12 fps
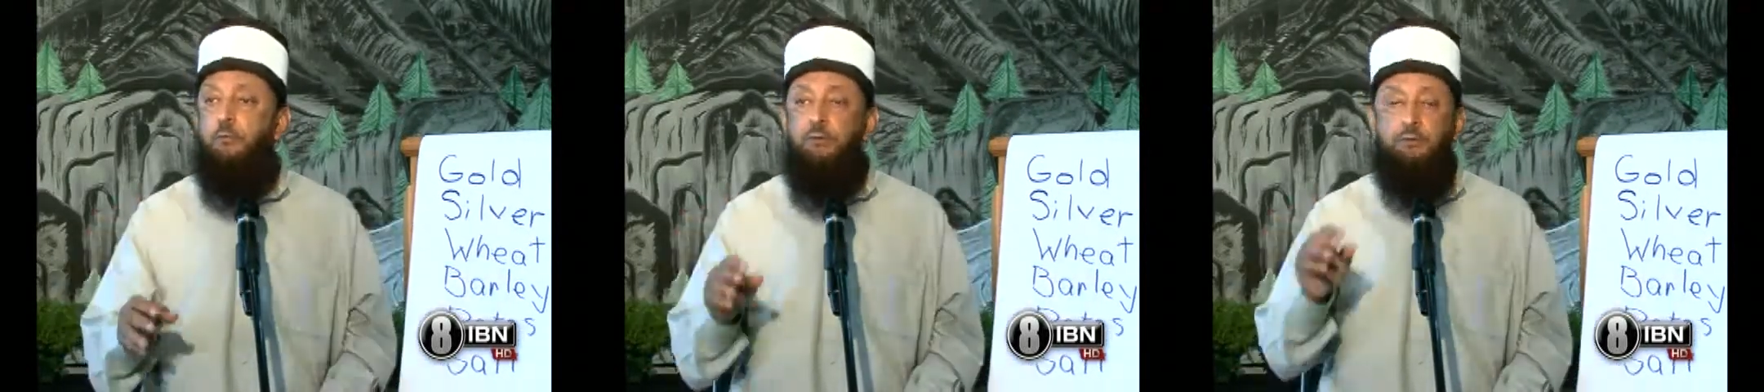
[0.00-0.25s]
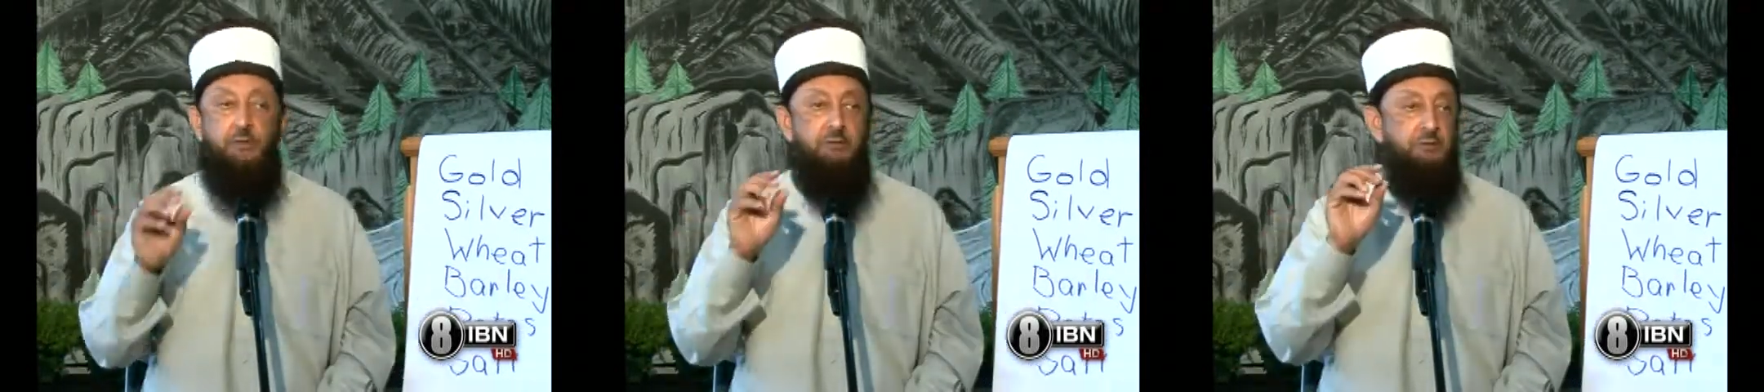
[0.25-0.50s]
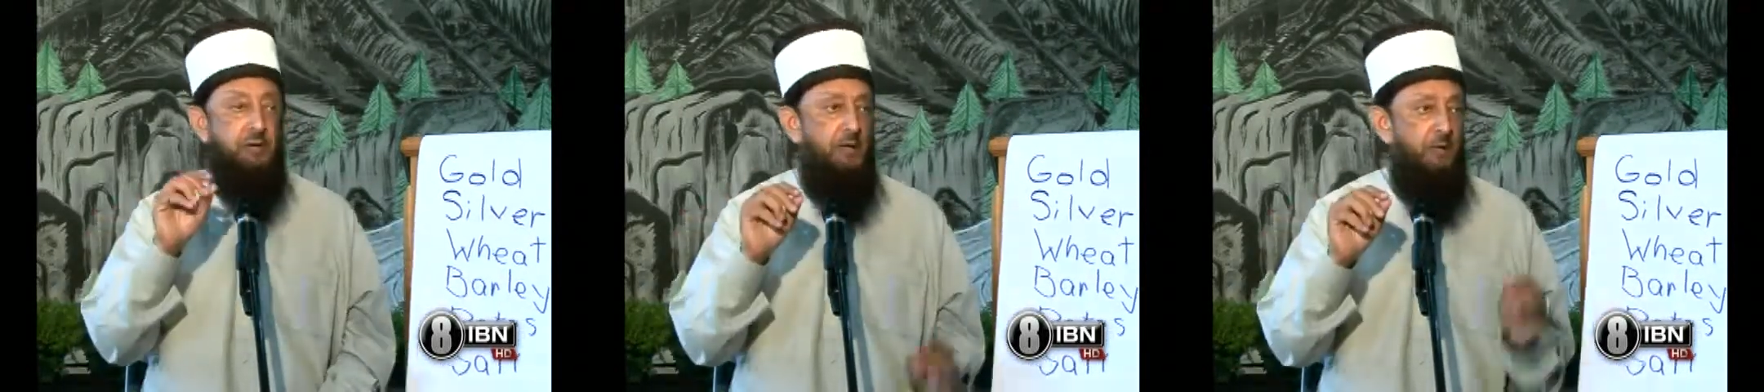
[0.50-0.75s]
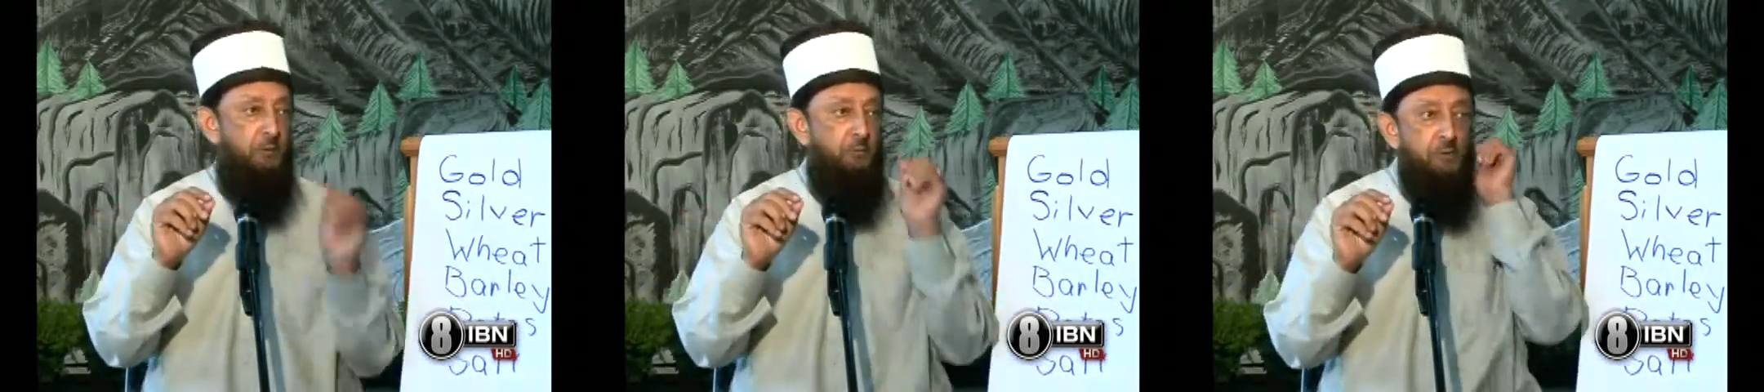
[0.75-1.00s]
but
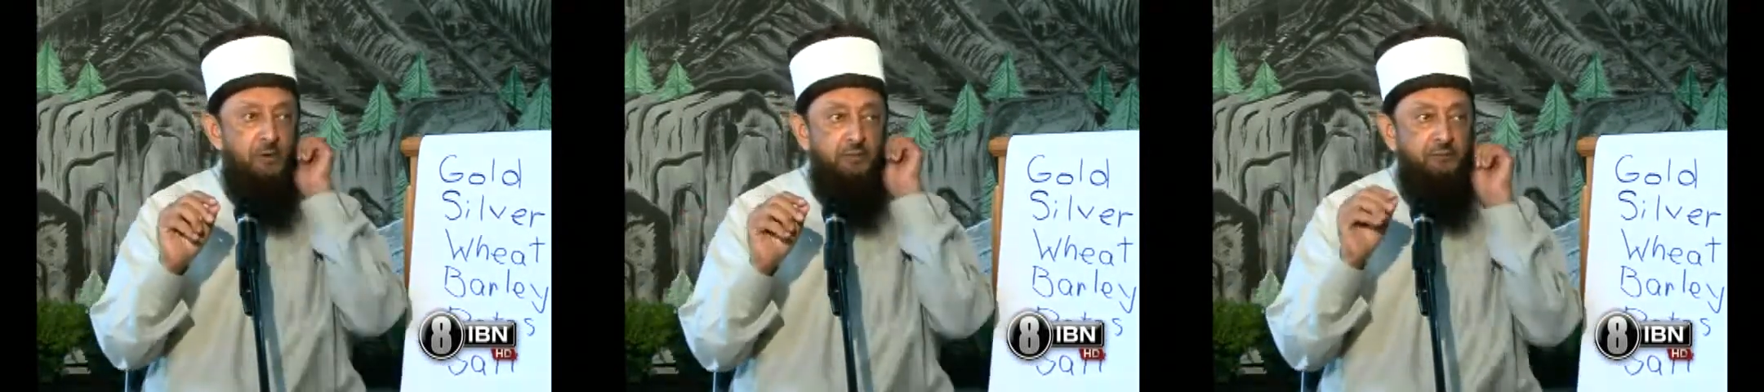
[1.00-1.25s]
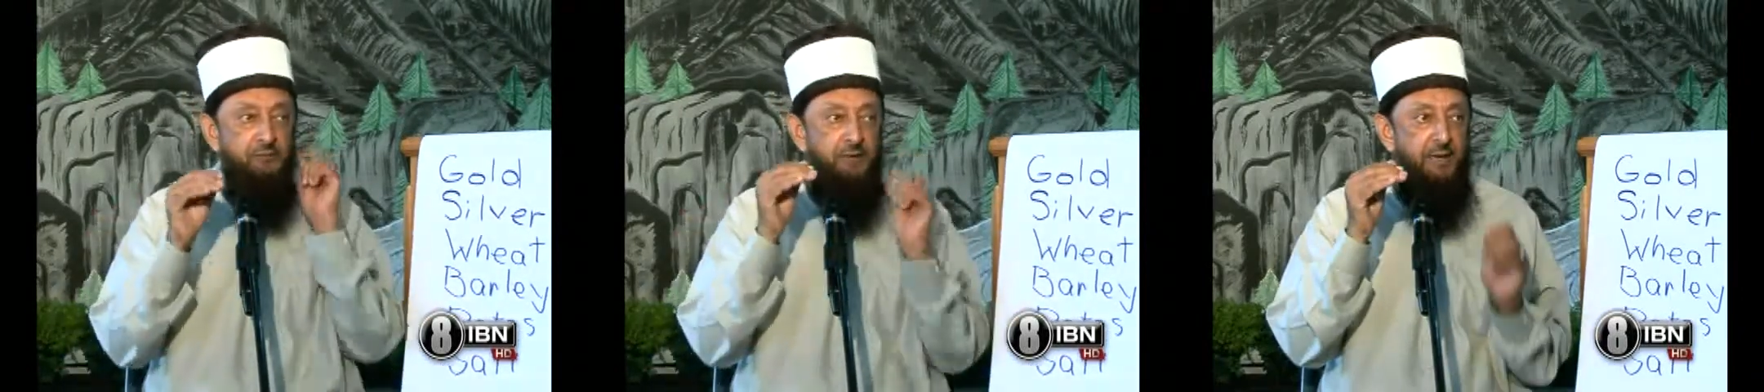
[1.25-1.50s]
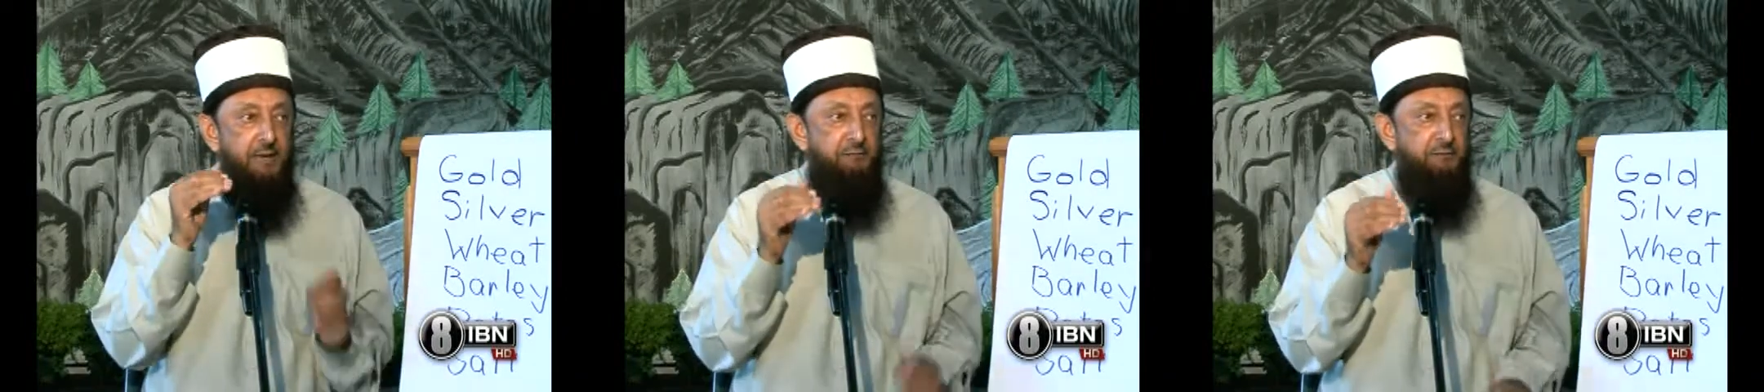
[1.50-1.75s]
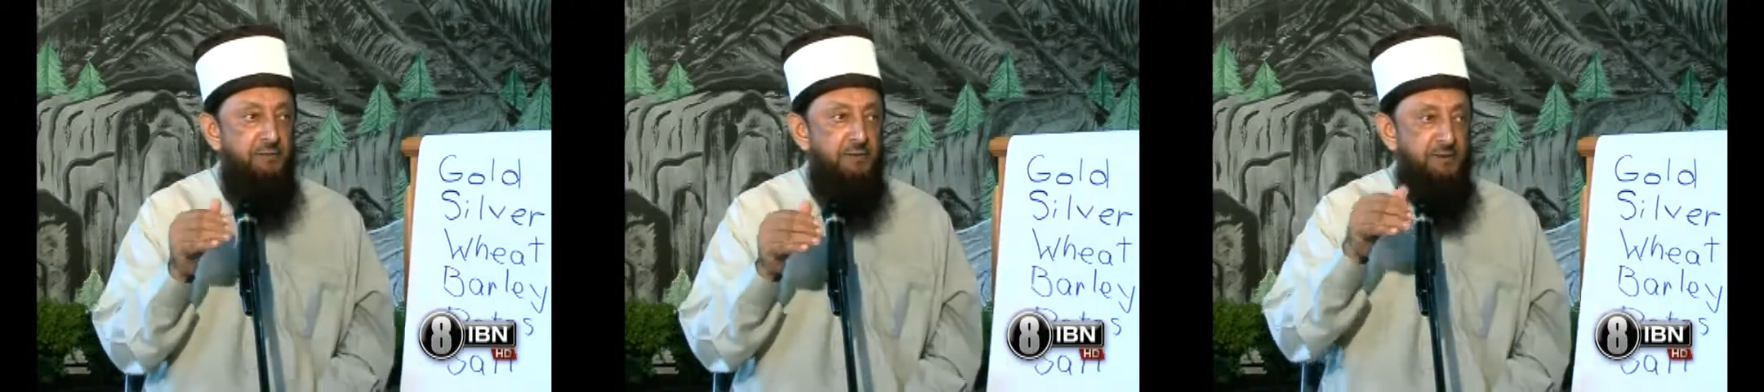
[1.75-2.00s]
Dajjal works
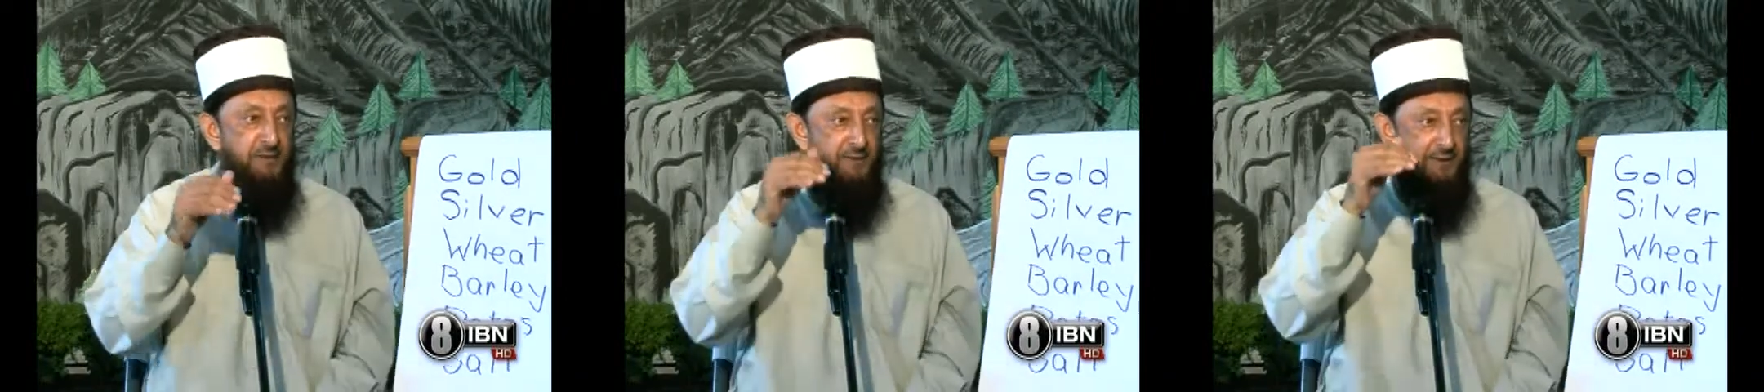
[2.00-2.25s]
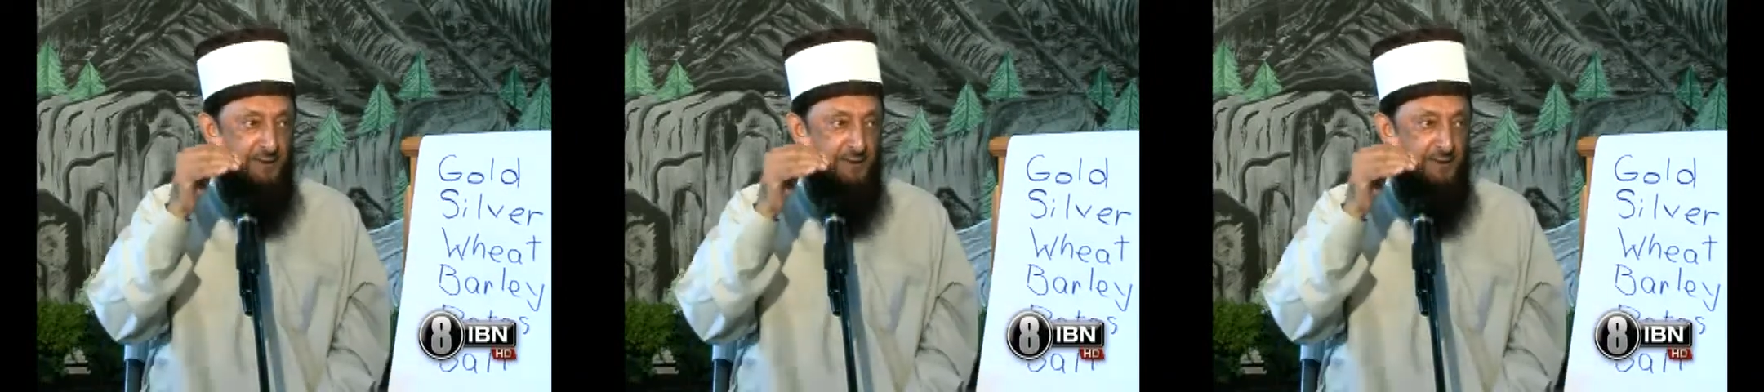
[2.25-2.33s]
carefully,